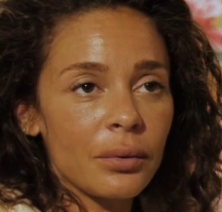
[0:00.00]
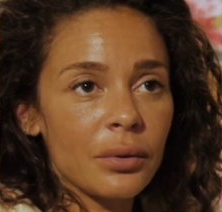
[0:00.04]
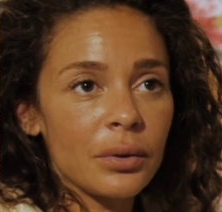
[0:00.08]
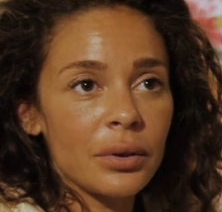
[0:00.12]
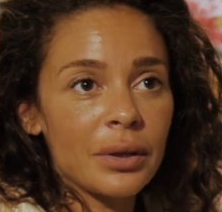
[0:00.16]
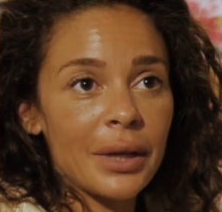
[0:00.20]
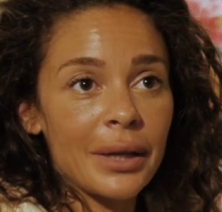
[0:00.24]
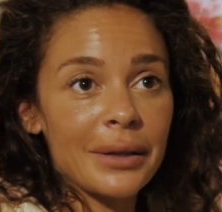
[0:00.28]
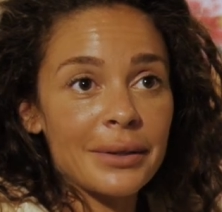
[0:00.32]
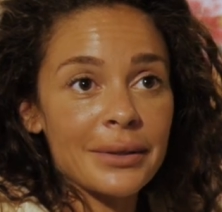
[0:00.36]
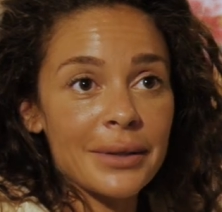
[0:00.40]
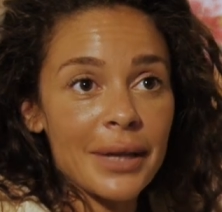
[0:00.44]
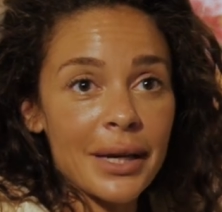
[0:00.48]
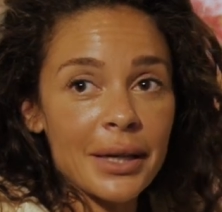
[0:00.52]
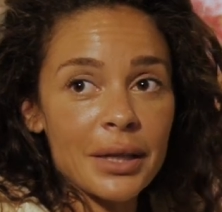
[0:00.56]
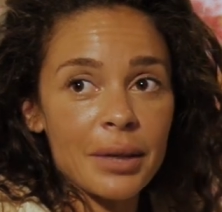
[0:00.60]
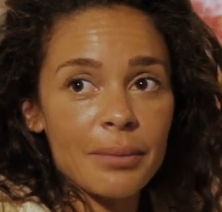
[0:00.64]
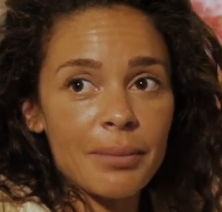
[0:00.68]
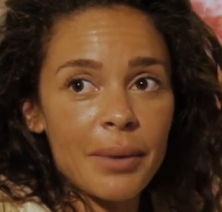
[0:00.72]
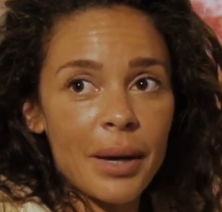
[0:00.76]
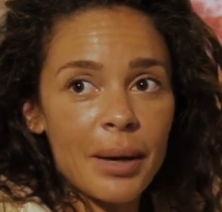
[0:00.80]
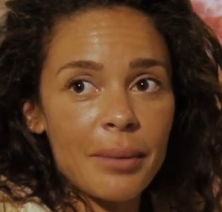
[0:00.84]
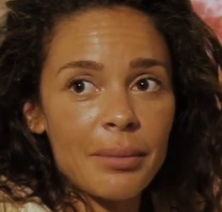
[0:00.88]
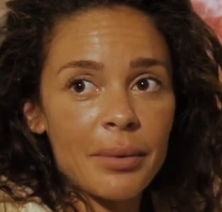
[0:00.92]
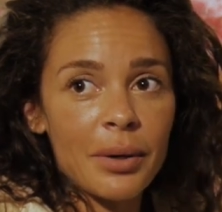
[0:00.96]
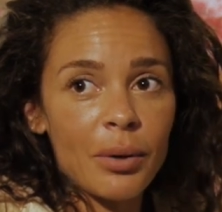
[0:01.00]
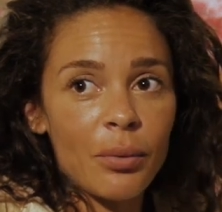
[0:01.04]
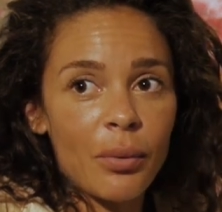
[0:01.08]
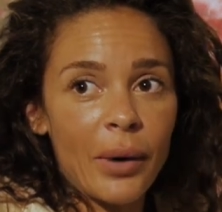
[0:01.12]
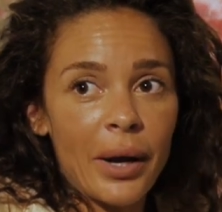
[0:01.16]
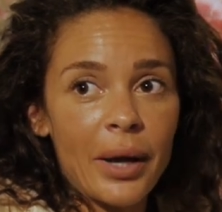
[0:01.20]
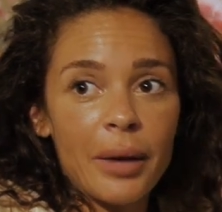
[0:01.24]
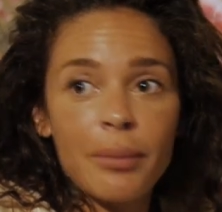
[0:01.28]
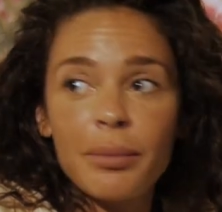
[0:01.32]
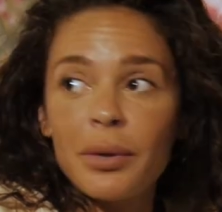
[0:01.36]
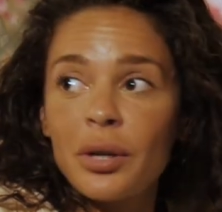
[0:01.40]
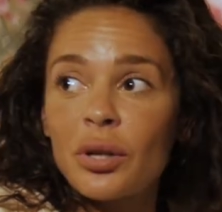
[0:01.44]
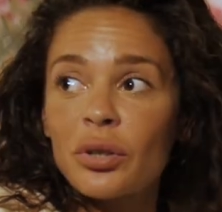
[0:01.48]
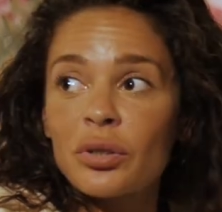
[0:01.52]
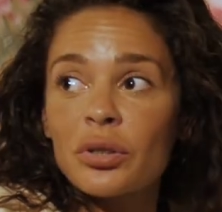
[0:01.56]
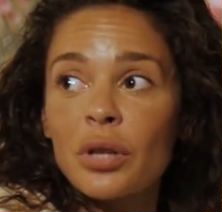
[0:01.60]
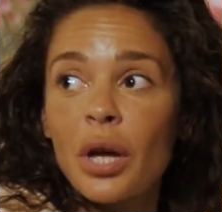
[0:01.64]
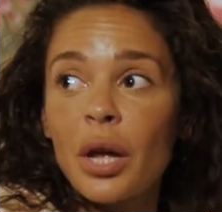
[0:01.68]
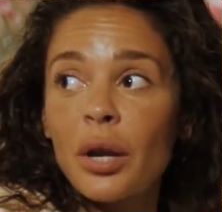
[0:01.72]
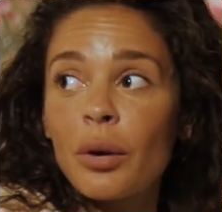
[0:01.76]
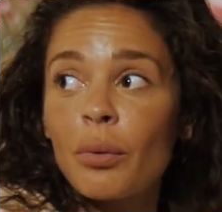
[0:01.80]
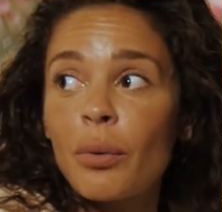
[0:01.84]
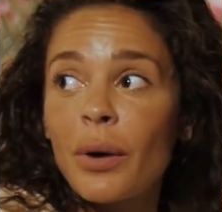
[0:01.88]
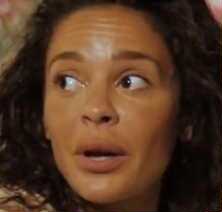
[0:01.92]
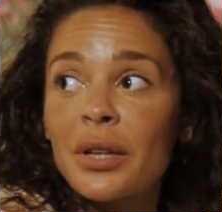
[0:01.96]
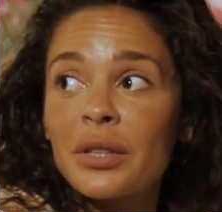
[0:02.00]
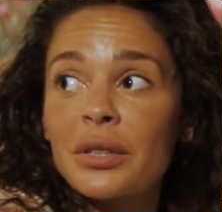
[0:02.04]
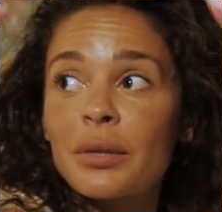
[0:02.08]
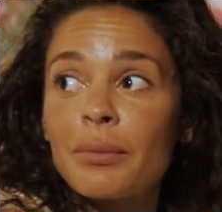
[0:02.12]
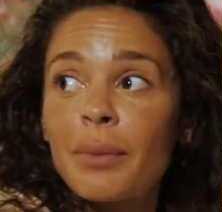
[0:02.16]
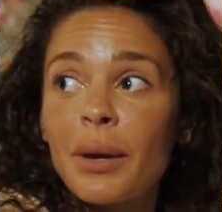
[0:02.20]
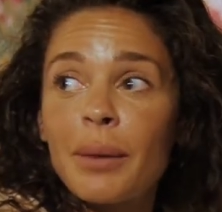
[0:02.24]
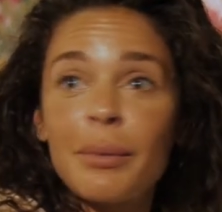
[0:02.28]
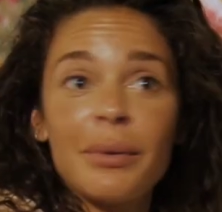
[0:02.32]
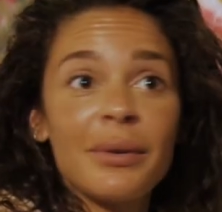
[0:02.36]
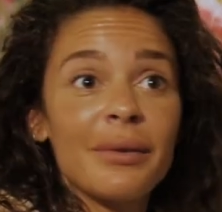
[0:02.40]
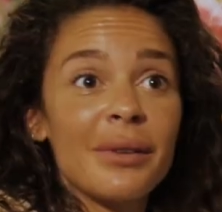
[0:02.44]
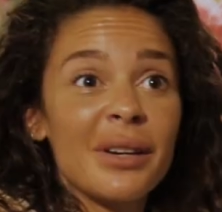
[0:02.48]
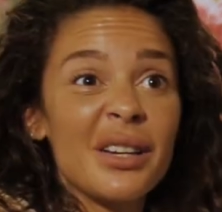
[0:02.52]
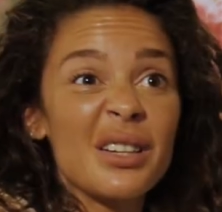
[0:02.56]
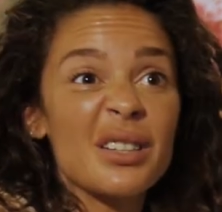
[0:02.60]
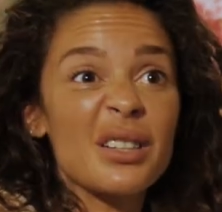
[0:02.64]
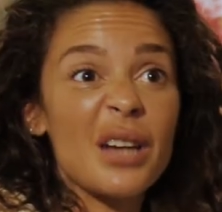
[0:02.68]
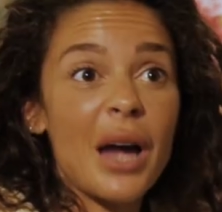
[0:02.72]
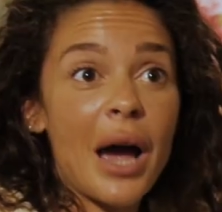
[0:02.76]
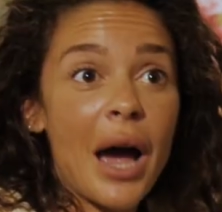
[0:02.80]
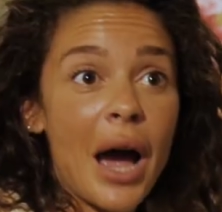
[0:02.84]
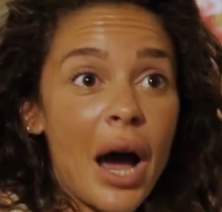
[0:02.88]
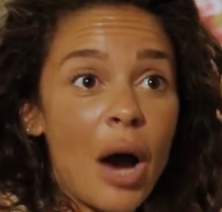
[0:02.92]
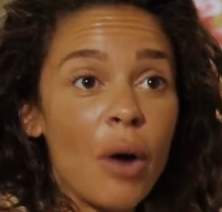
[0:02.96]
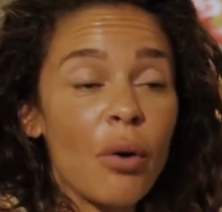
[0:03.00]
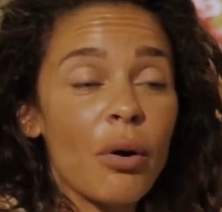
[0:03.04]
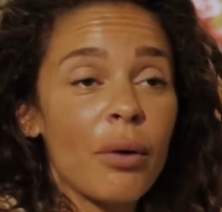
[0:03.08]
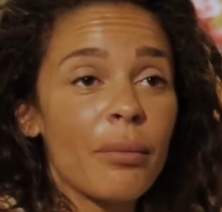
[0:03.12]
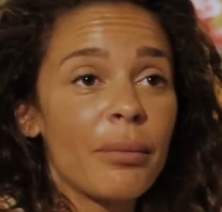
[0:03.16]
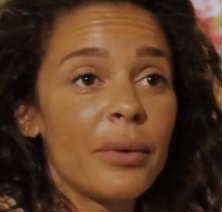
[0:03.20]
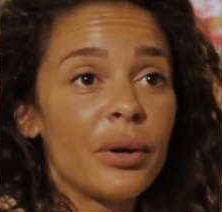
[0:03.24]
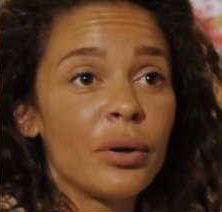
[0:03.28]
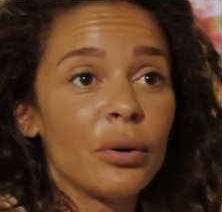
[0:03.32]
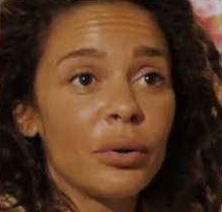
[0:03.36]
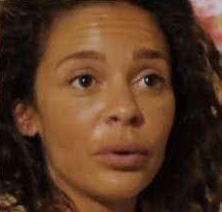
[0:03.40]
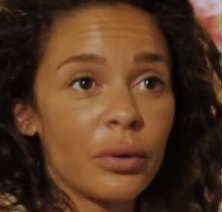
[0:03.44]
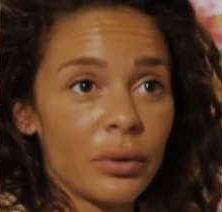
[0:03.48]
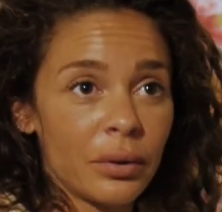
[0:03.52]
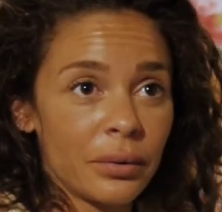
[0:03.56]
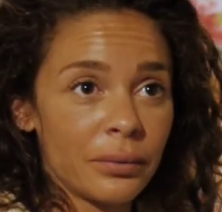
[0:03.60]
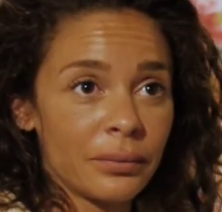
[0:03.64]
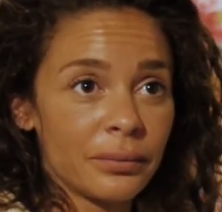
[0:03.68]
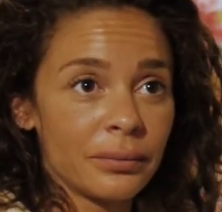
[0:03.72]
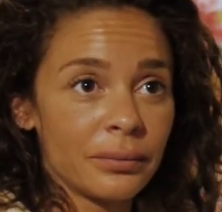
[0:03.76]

they take the baby away because otherwise the baby drinks our milk.